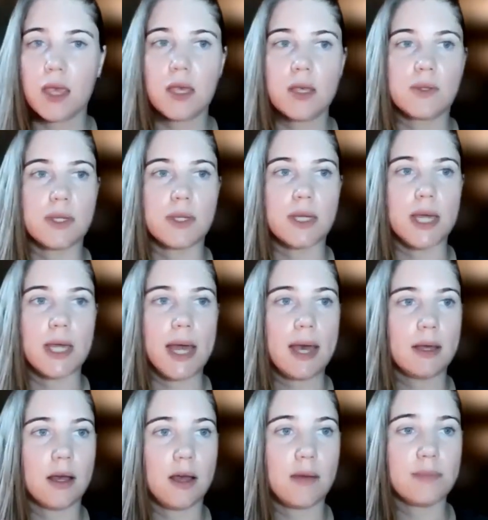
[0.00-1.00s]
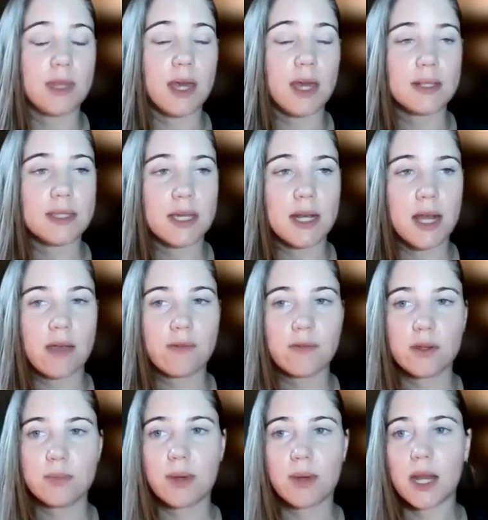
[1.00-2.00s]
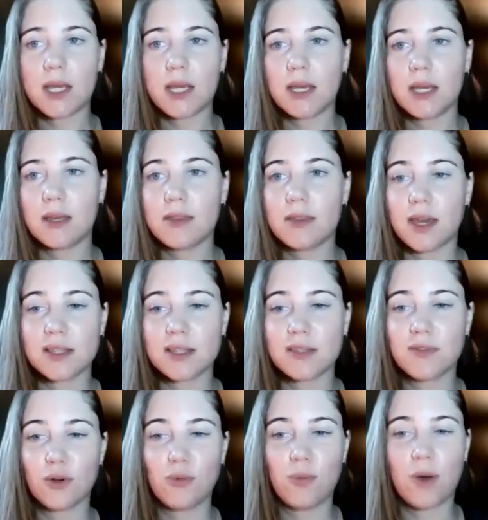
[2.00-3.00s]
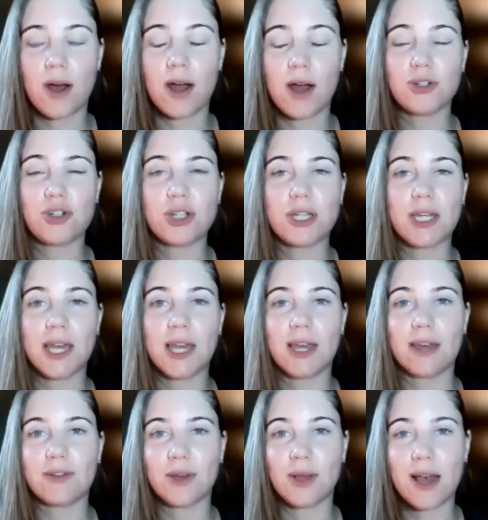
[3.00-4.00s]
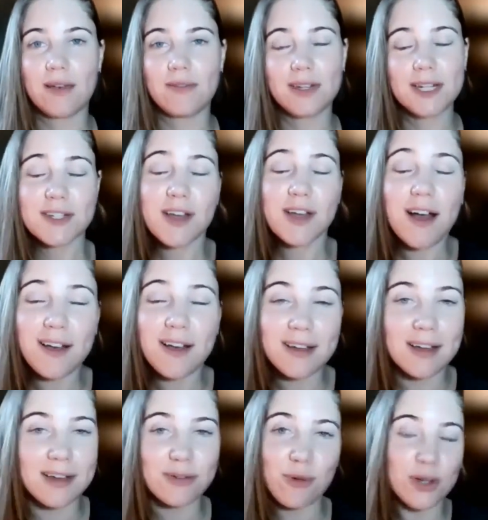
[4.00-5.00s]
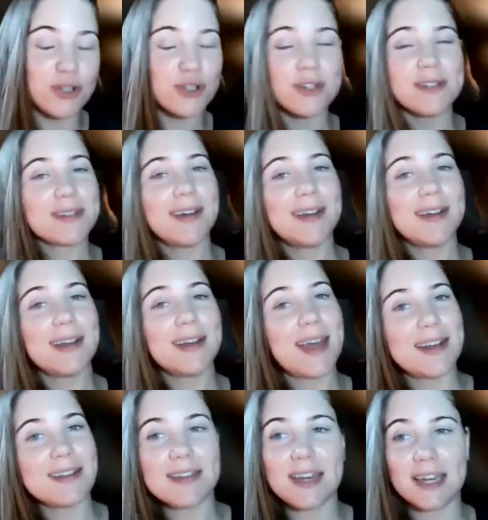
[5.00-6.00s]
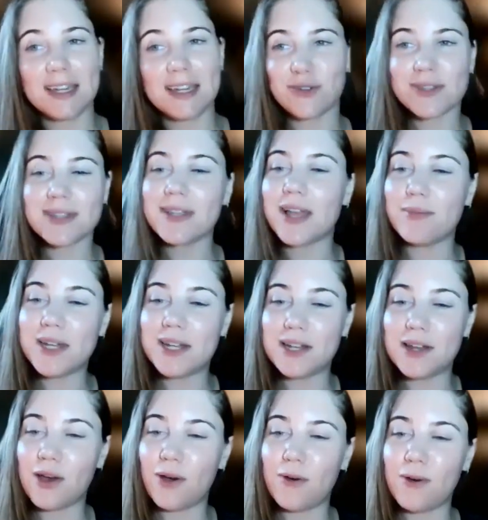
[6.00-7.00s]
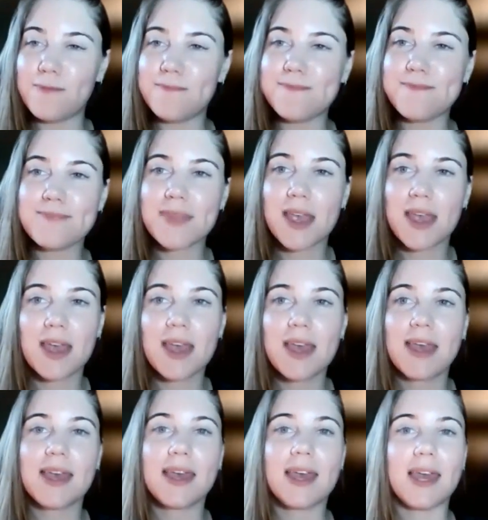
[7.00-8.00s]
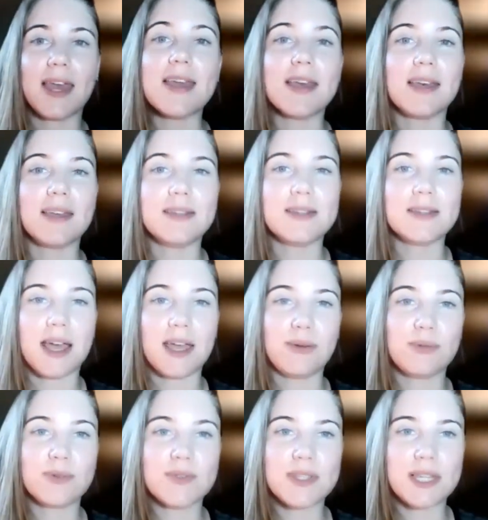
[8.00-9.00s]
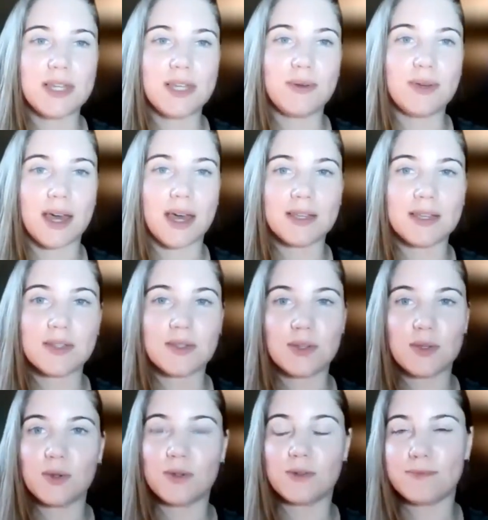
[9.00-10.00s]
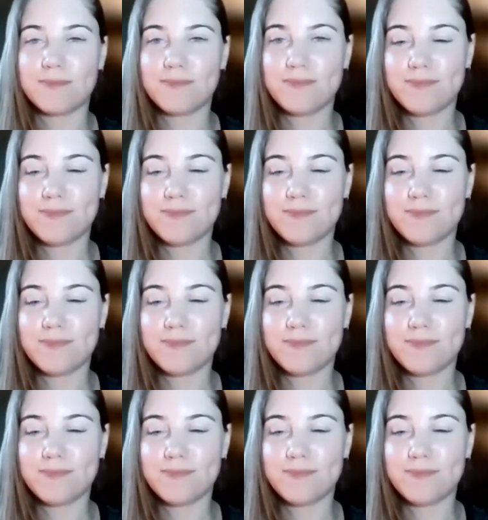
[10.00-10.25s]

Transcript: So yeah, that's it, everybody. Thanks for watching. If you'll have any questions on anything, just let me know. And I will see you guys soon.